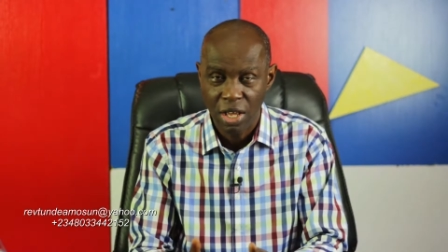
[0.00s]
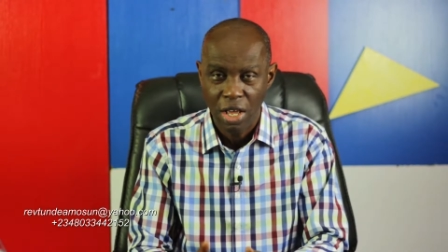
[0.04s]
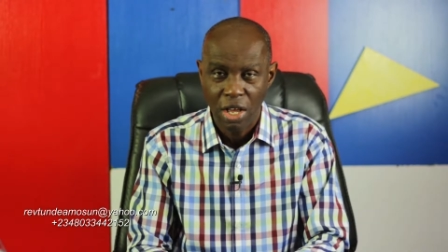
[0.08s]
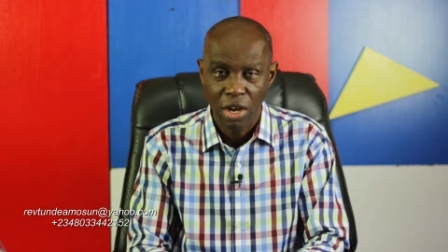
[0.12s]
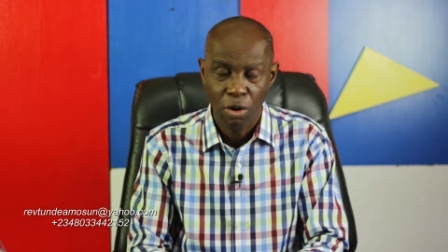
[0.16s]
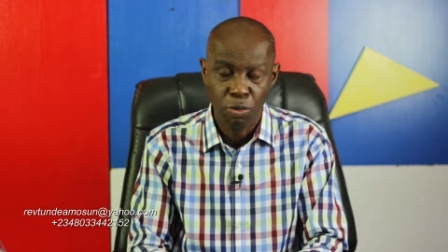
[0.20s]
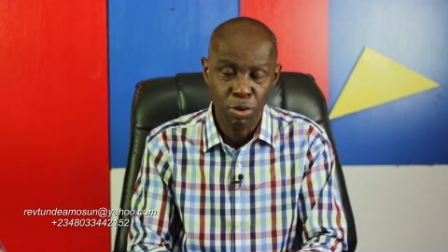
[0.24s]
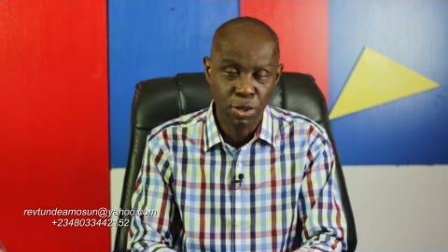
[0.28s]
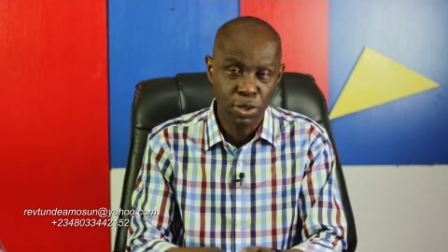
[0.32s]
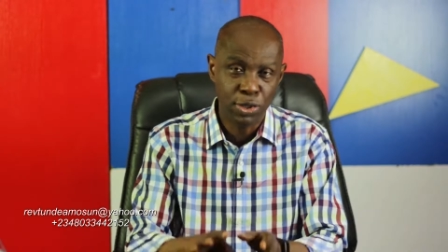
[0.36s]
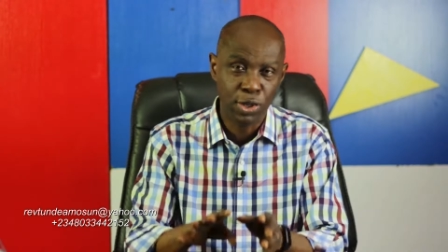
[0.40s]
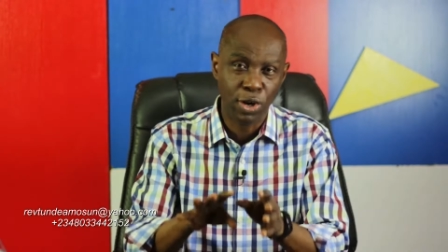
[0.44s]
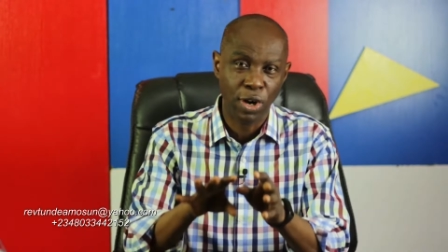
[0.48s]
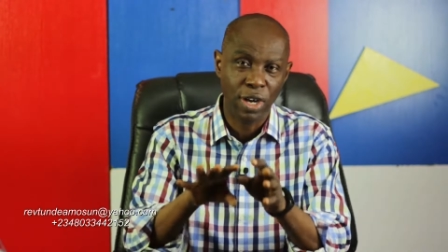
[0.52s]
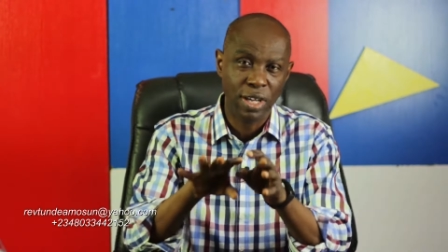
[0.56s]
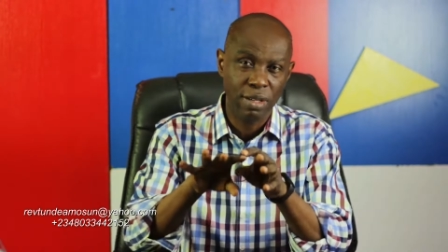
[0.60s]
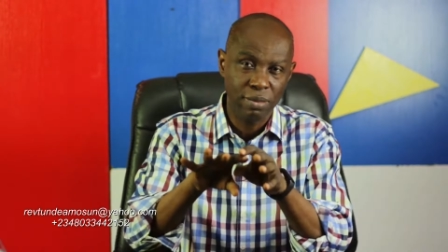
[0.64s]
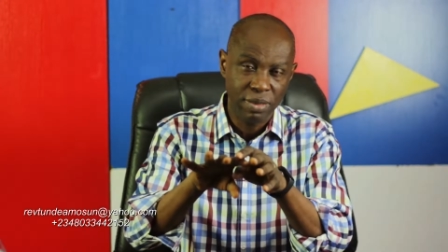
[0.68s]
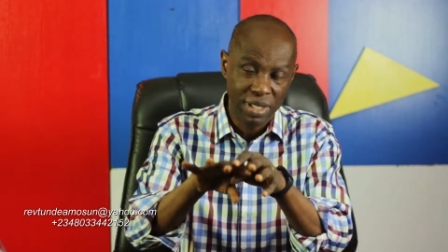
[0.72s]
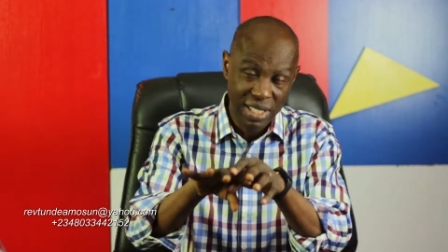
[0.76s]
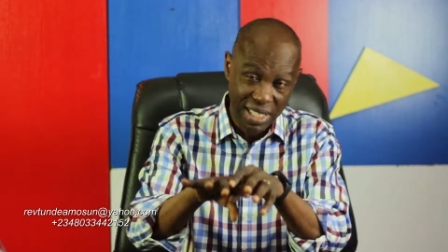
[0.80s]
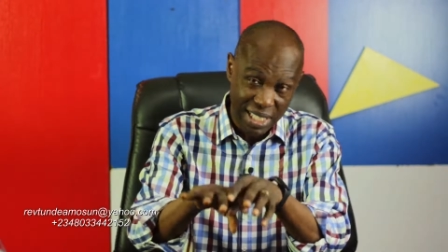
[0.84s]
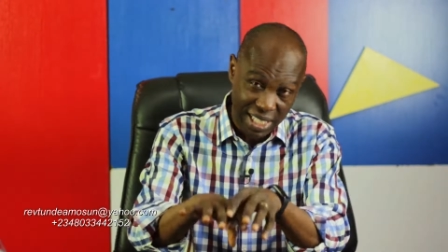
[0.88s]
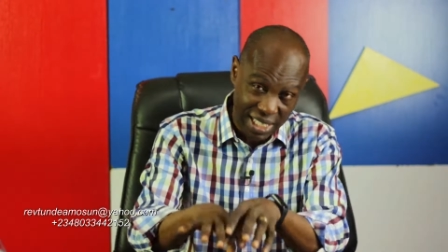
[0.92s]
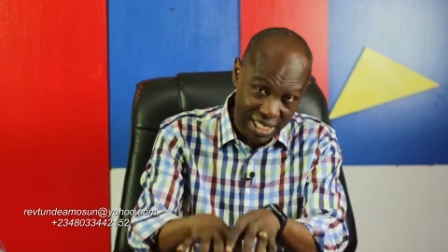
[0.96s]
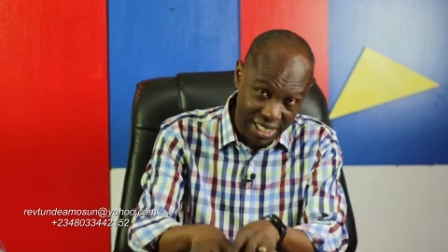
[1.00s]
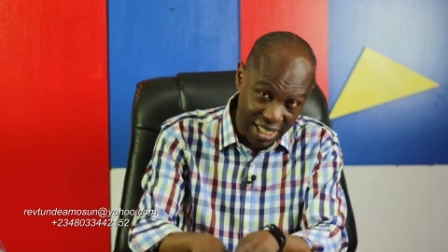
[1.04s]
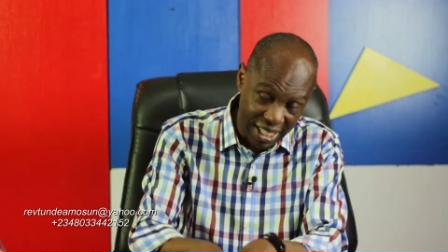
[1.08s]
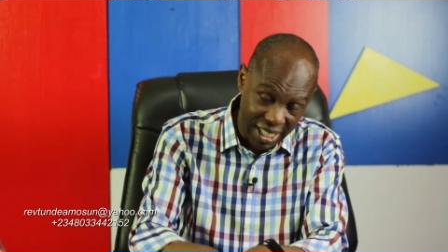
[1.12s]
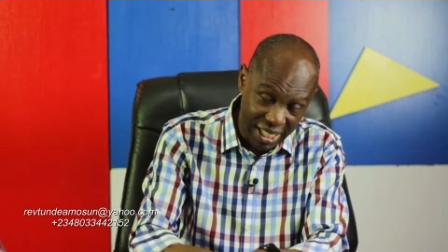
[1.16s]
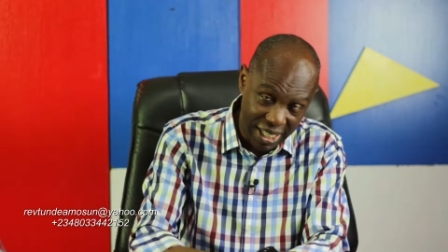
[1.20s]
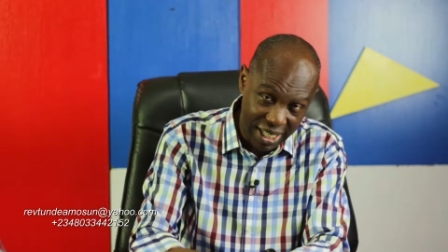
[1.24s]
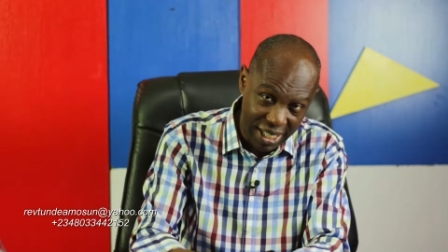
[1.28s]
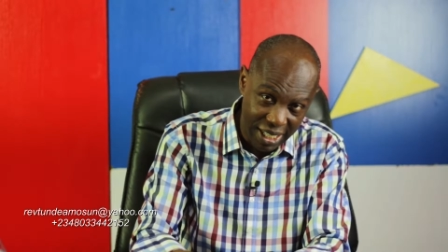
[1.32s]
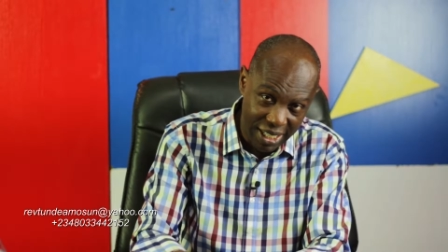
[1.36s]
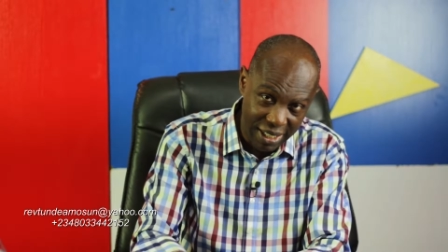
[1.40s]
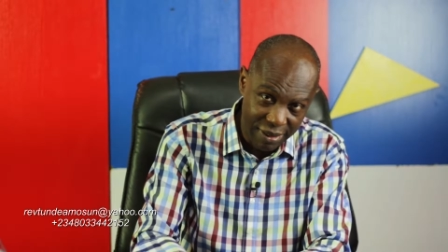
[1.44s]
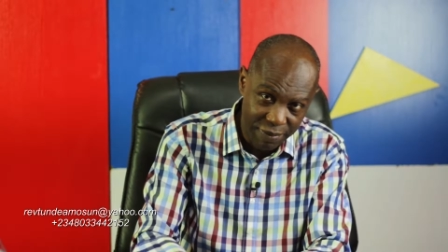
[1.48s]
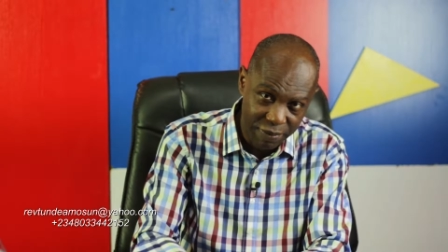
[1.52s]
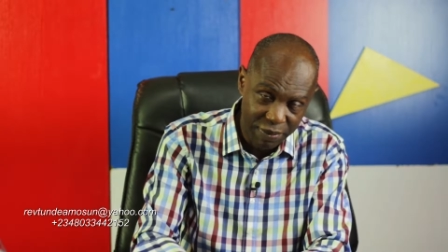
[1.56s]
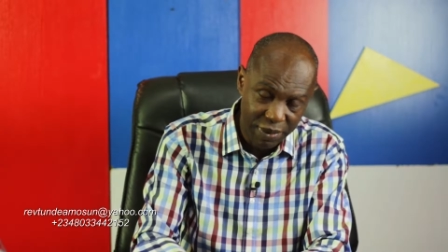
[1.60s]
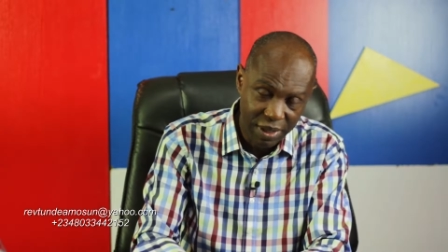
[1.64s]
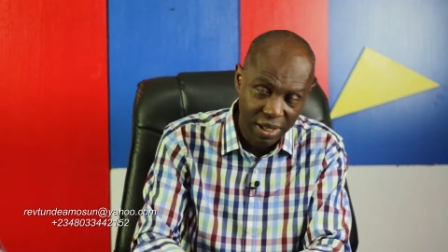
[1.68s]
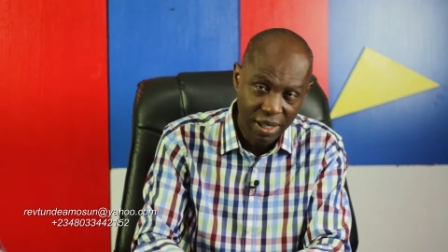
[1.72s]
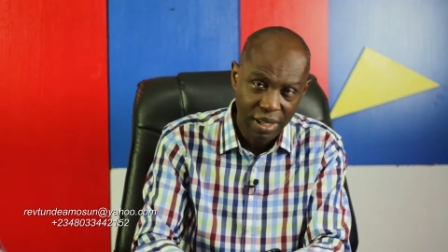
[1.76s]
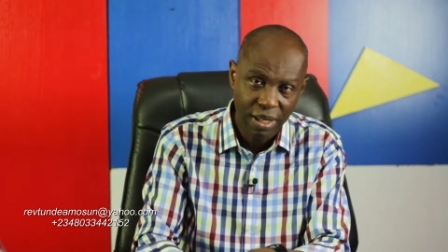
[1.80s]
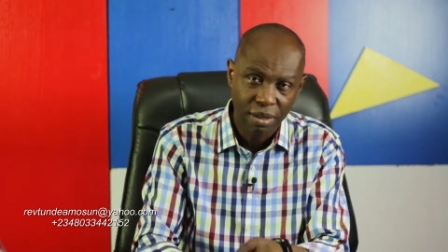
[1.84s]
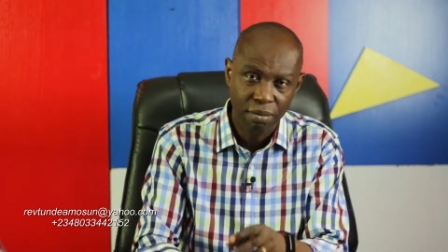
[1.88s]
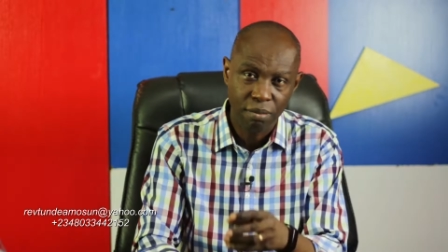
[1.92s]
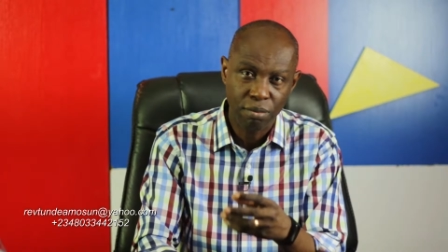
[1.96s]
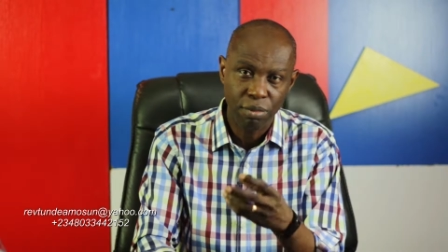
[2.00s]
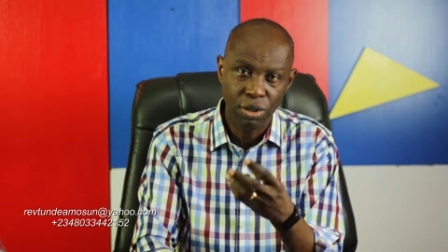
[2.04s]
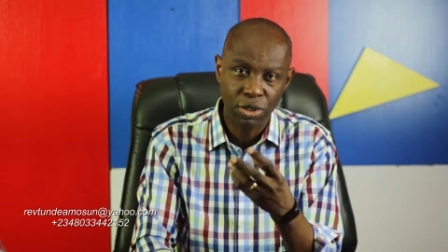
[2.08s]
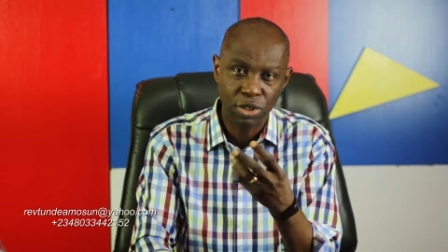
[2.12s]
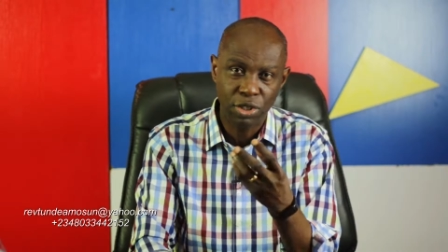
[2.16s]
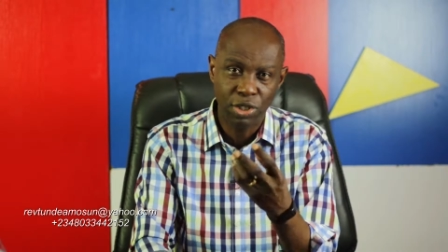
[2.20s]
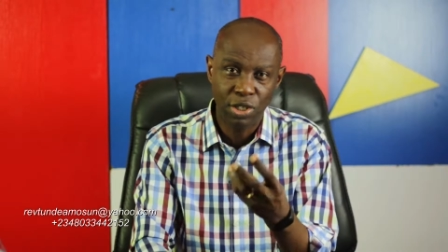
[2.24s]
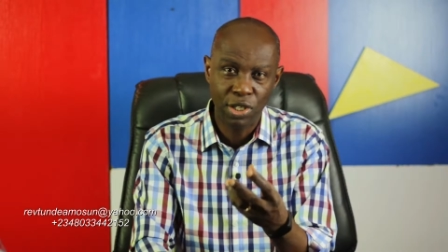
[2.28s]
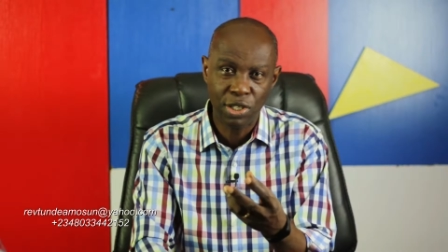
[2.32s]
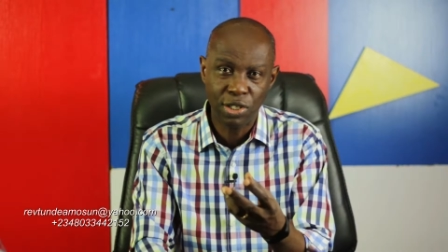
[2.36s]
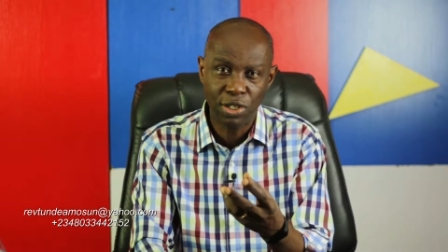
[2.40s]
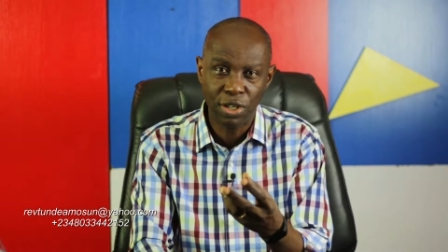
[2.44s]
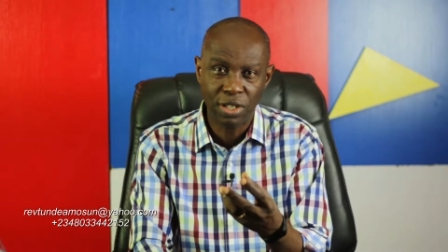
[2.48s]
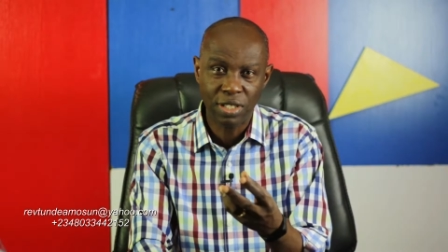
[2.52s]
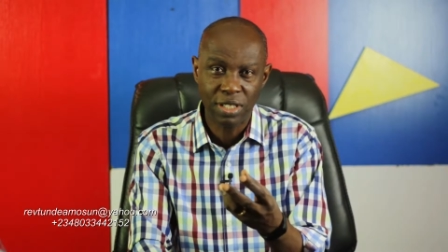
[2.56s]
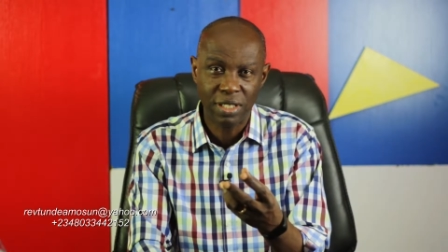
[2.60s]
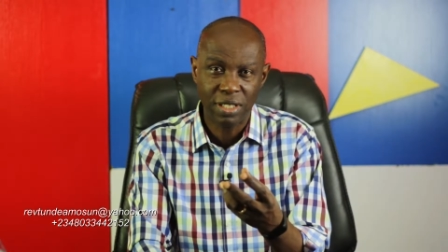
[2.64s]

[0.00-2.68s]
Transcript: We saw him sinking. But Jesus